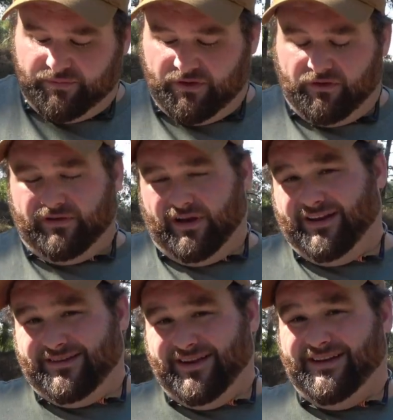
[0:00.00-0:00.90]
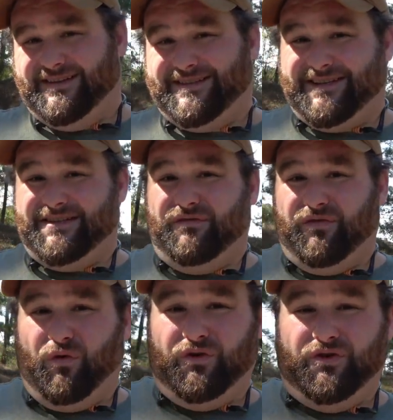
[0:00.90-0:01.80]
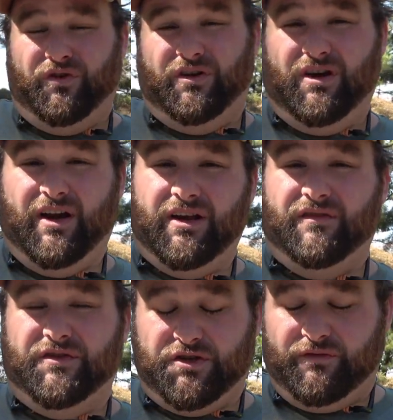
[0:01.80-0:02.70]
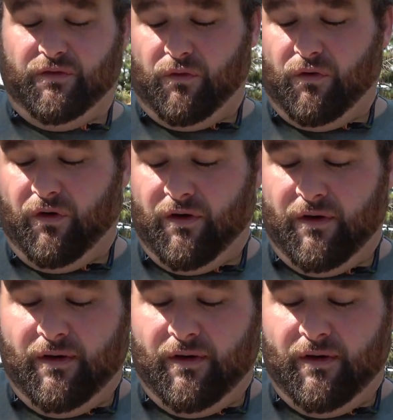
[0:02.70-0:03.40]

built in 1864 during the height of the Civil War.